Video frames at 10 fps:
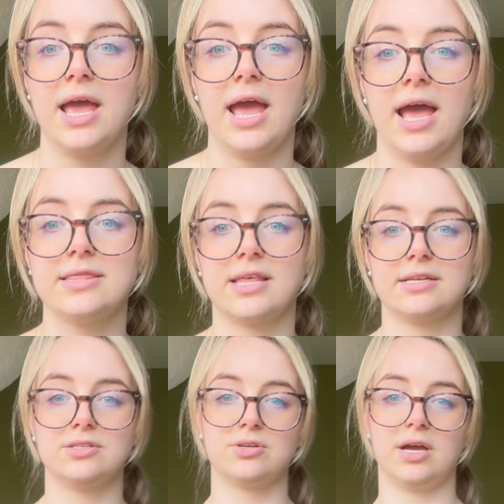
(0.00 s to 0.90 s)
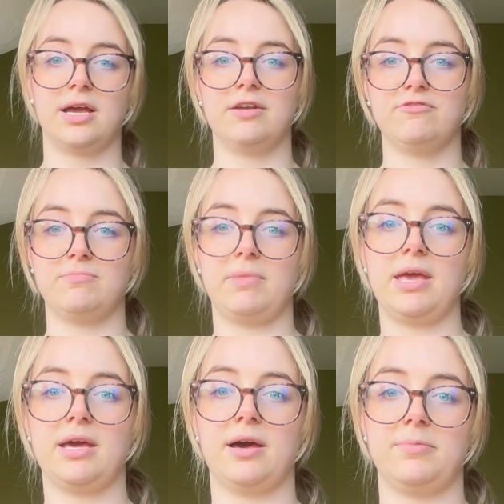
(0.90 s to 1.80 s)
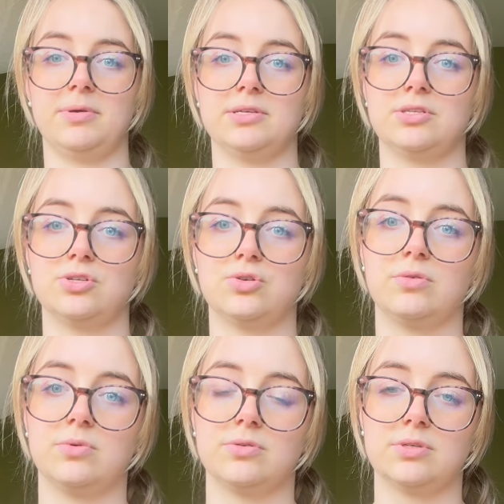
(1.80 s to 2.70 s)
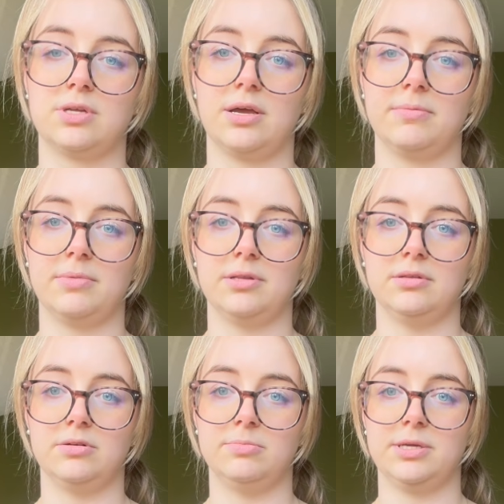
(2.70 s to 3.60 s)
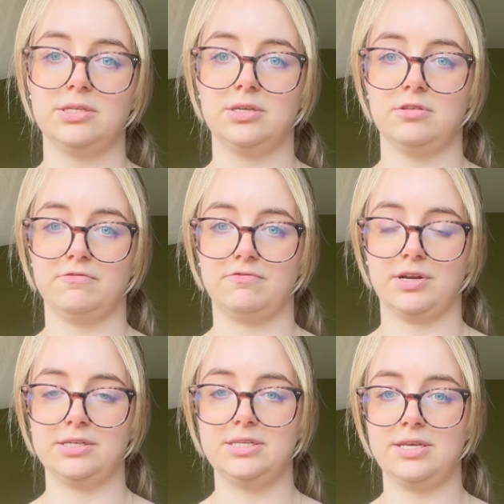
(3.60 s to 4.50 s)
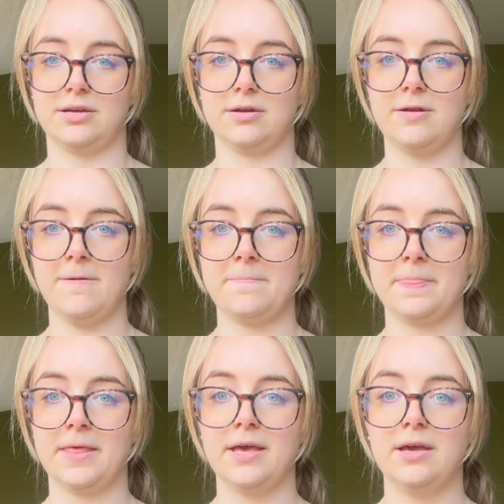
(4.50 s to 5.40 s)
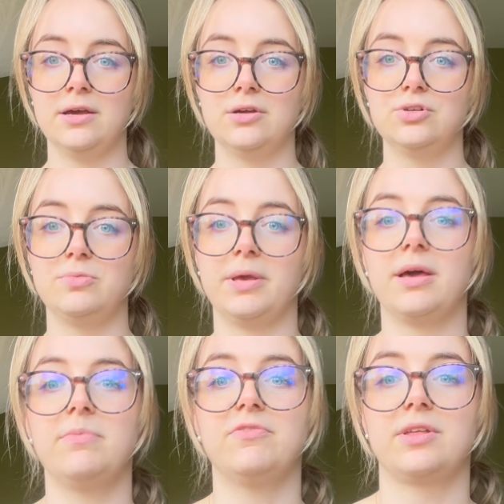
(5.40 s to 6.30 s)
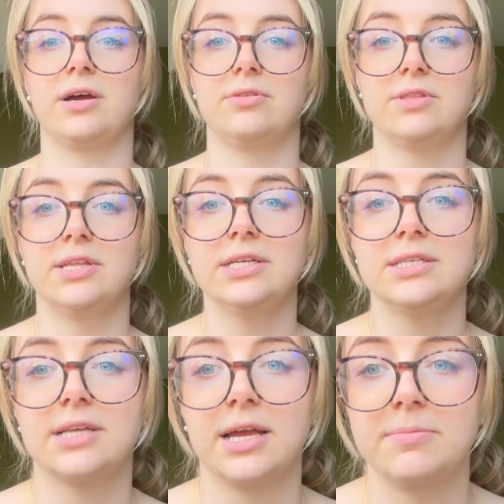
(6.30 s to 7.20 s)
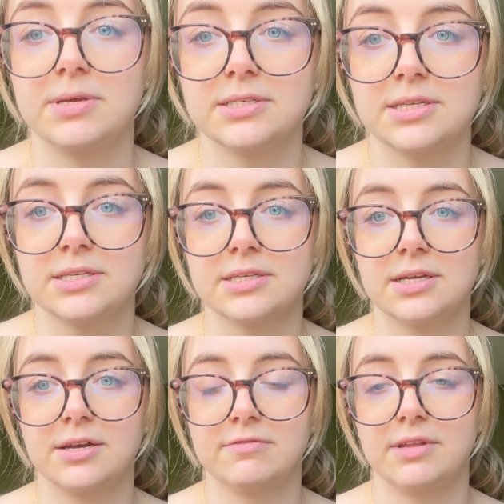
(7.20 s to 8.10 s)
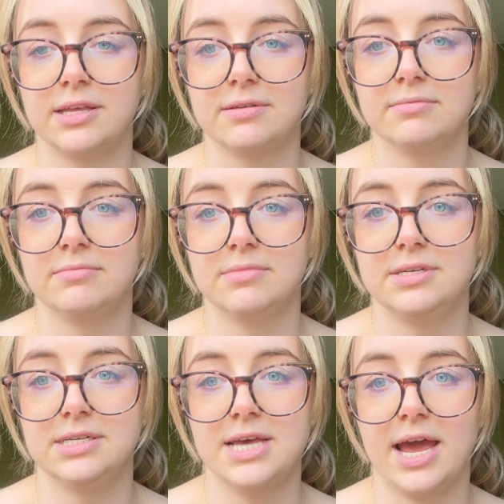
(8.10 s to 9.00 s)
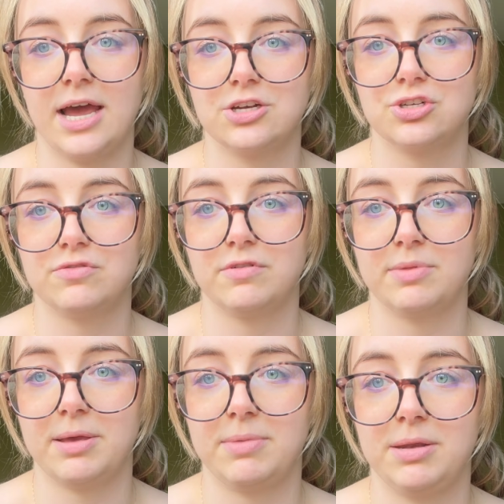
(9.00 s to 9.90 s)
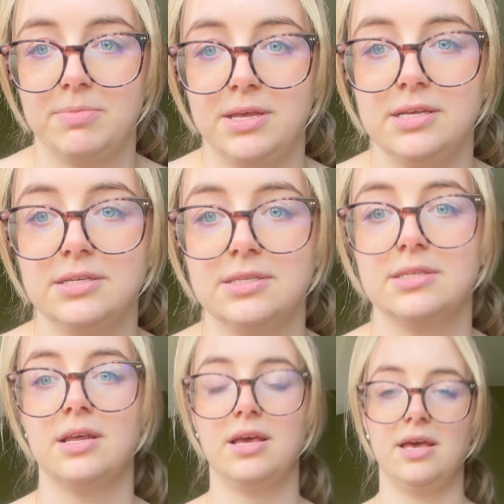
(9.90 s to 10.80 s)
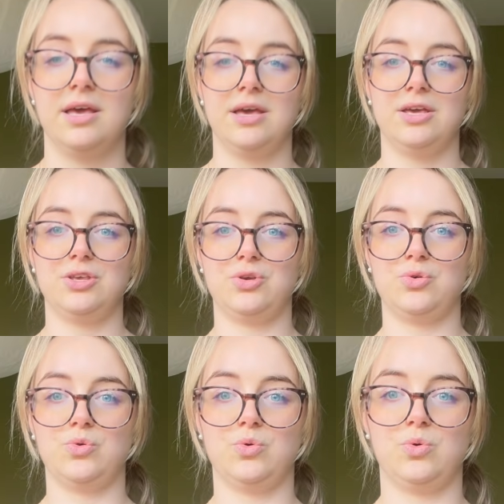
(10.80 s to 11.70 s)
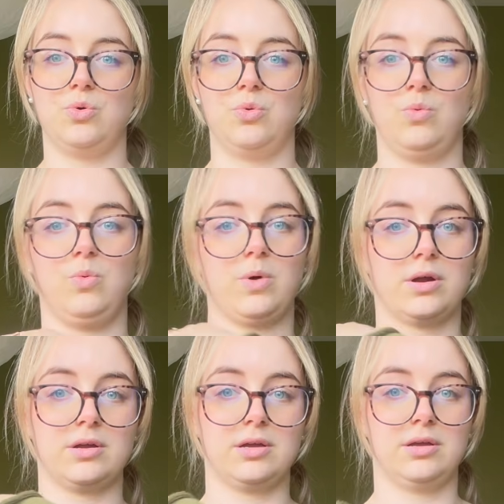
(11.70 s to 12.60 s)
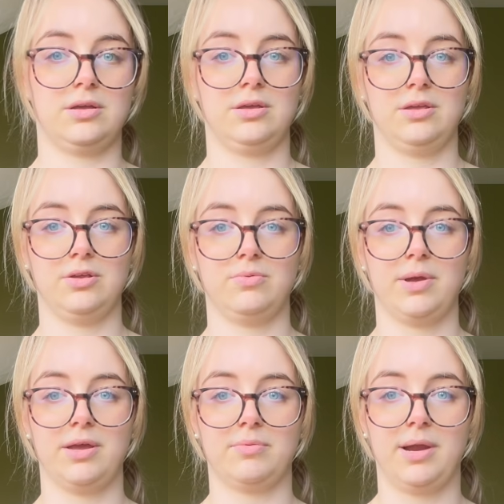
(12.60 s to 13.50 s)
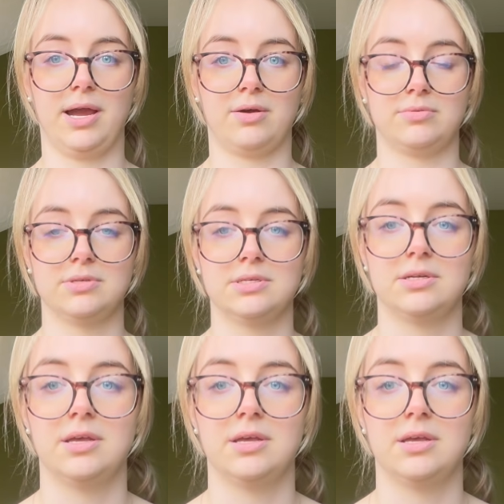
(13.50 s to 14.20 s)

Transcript: and then to kind of make up, because the short rows come a little bit to the front here, to make up for that on this side, because this is kind of detached from that main piece, you work your way around,